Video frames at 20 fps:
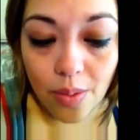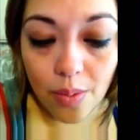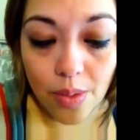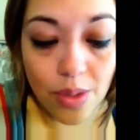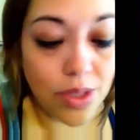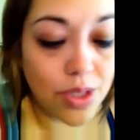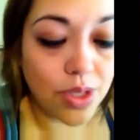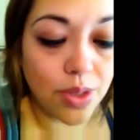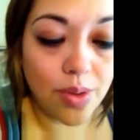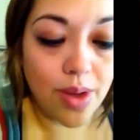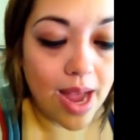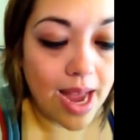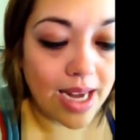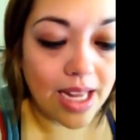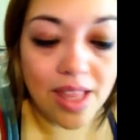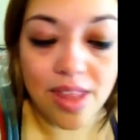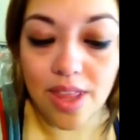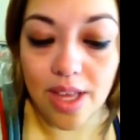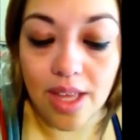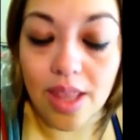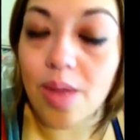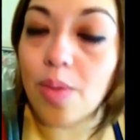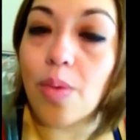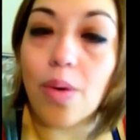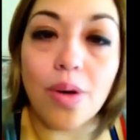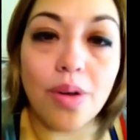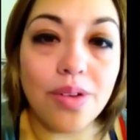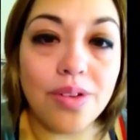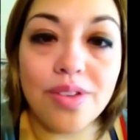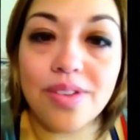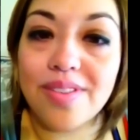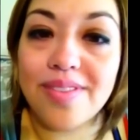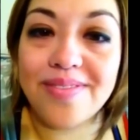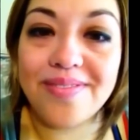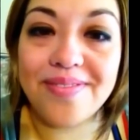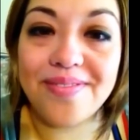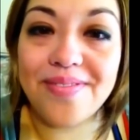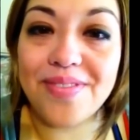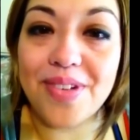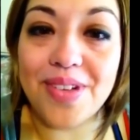would do anything in the world
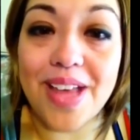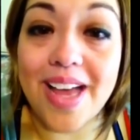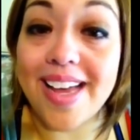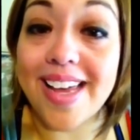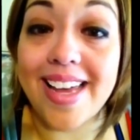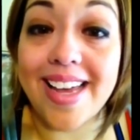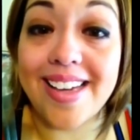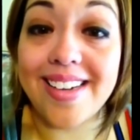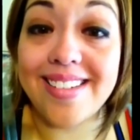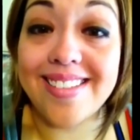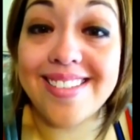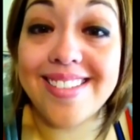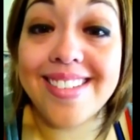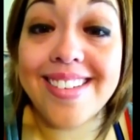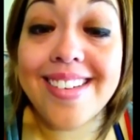for that kid.